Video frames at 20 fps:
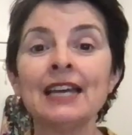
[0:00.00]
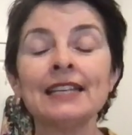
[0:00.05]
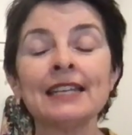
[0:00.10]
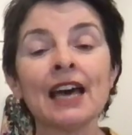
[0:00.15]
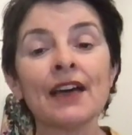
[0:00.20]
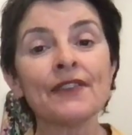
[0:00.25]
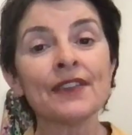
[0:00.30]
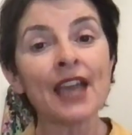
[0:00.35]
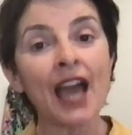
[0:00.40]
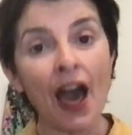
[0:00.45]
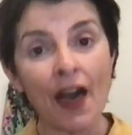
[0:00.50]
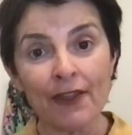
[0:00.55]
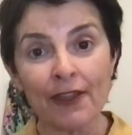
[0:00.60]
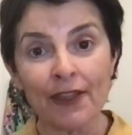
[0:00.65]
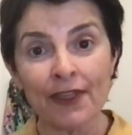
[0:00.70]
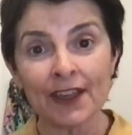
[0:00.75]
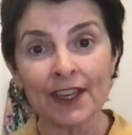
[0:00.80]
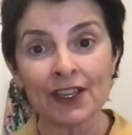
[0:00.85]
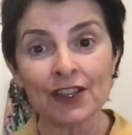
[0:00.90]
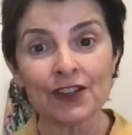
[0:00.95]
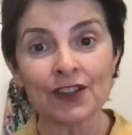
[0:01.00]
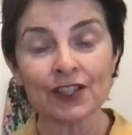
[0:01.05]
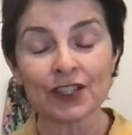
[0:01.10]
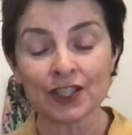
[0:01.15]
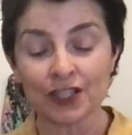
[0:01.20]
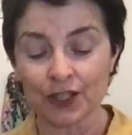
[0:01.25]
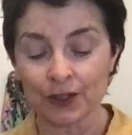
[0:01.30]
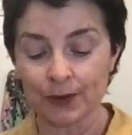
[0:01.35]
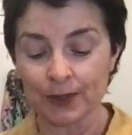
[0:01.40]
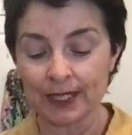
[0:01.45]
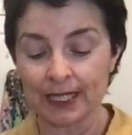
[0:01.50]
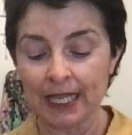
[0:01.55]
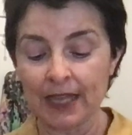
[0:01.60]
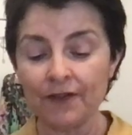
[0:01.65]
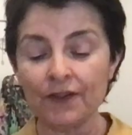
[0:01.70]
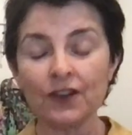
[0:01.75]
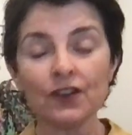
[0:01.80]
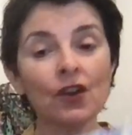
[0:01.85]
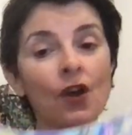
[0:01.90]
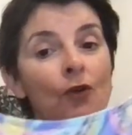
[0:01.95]
Now, the other thing you can do is
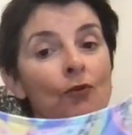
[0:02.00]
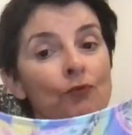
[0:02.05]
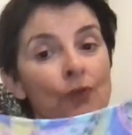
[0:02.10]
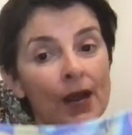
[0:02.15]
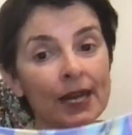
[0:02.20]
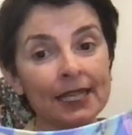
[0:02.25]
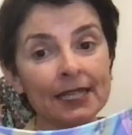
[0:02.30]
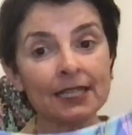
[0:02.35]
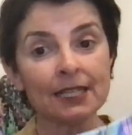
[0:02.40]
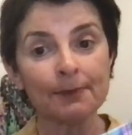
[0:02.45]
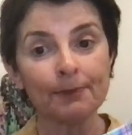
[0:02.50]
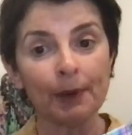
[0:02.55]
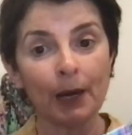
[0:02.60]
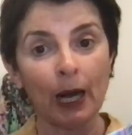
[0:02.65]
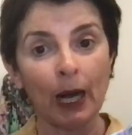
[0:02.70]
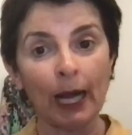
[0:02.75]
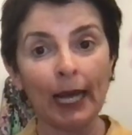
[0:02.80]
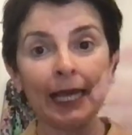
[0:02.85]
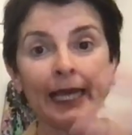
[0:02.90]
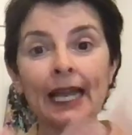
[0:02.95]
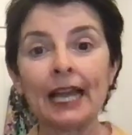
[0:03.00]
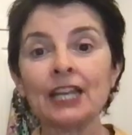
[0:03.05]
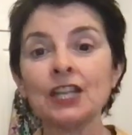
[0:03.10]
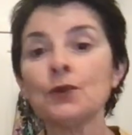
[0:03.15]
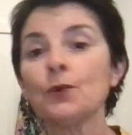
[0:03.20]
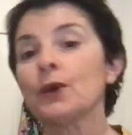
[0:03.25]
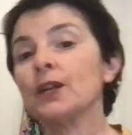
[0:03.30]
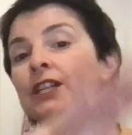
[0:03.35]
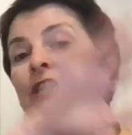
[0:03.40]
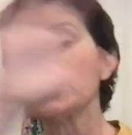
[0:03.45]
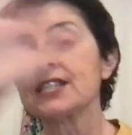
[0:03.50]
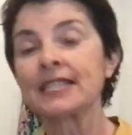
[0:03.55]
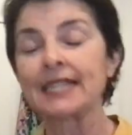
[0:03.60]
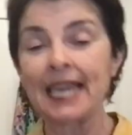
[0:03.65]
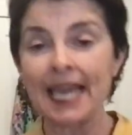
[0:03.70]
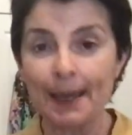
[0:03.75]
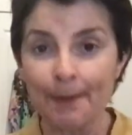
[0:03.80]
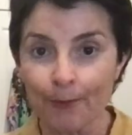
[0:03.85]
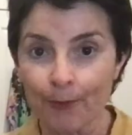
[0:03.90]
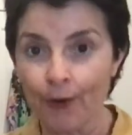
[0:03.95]
if you're not ready to buy and you want to just
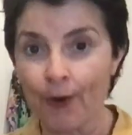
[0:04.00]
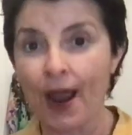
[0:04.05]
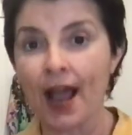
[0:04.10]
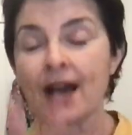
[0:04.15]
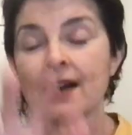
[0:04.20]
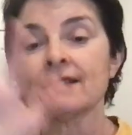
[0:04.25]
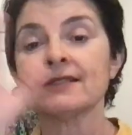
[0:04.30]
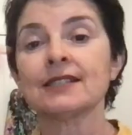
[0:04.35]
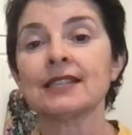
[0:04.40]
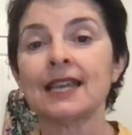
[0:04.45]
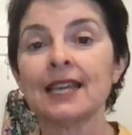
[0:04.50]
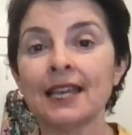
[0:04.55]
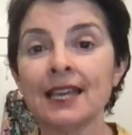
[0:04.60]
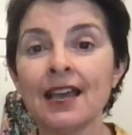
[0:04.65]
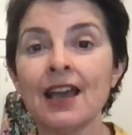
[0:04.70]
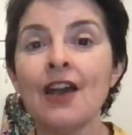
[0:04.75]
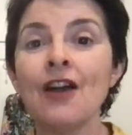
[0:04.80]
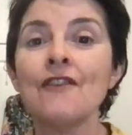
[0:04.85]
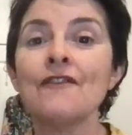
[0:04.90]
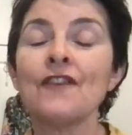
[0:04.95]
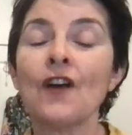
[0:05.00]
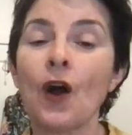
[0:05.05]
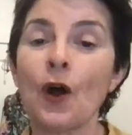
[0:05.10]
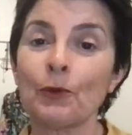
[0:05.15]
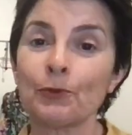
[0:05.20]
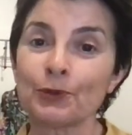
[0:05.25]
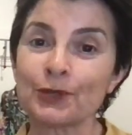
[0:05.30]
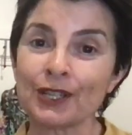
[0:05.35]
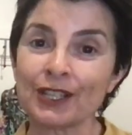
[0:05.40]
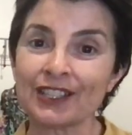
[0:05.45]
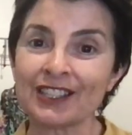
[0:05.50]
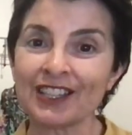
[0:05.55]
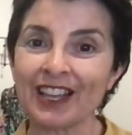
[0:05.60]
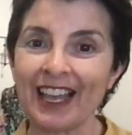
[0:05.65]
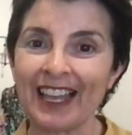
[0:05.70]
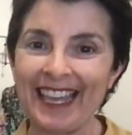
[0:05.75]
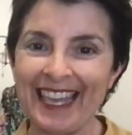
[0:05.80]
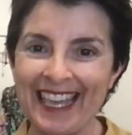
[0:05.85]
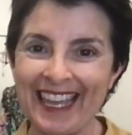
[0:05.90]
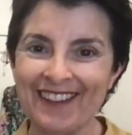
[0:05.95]
keep browsing for options
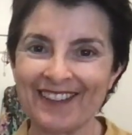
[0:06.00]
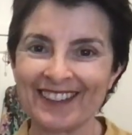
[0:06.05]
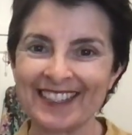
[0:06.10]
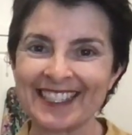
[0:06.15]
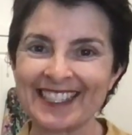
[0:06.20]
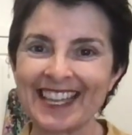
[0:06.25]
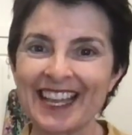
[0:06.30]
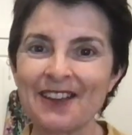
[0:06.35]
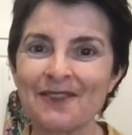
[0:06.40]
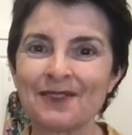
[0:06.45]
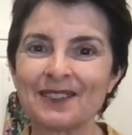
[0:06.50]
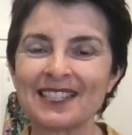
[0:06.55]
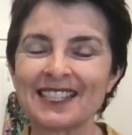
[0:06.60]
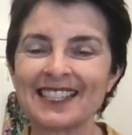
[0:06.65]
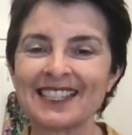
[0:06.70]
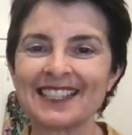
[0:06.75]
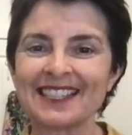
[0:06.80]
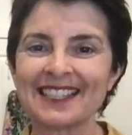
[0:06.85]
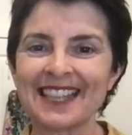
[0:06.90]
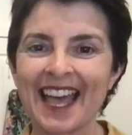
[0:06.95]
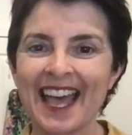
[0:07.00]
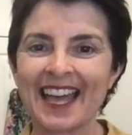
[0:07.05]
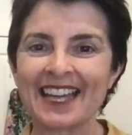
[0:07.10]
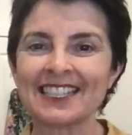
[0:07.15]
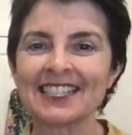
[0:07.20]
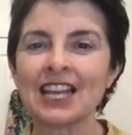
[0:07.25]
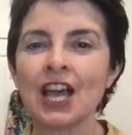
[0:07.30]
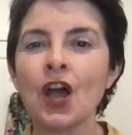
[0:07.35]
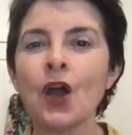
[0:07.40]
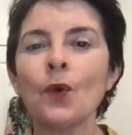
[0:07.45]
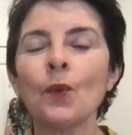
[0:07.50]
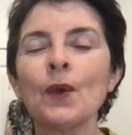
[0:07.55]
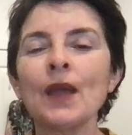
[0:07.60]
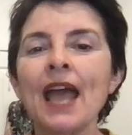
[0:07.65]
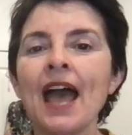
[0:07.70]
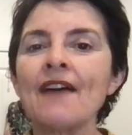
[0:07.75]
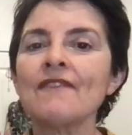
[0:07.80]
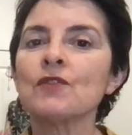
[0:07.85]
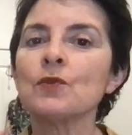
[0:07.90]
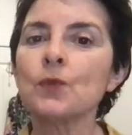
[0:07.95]
here at Sequins and Sand, we
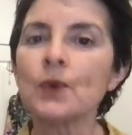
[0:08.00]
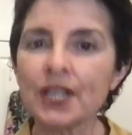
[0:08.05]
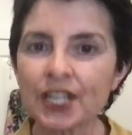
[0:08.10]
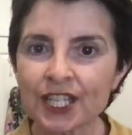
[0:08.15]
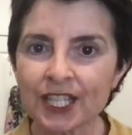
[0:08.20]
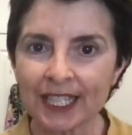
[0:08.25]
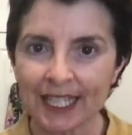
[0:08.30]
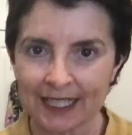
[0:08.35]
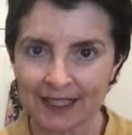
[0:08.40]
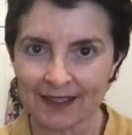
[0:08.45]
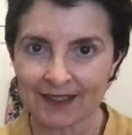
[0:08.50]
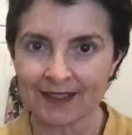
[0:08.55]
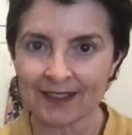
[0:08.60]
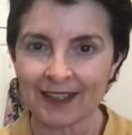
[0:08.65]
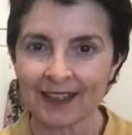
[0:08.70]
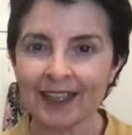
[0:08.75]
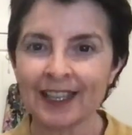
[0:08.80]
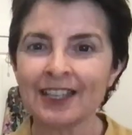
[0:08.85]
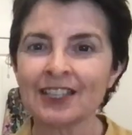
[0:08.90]
have a wish list.